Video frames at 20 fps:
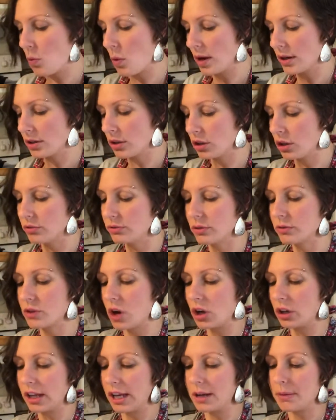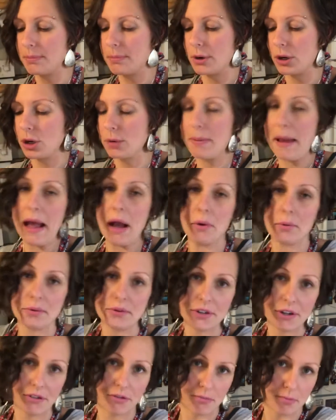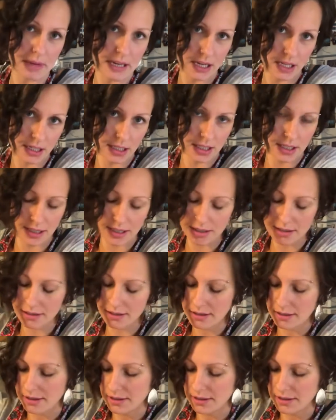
1 clove of garlic per pound of meat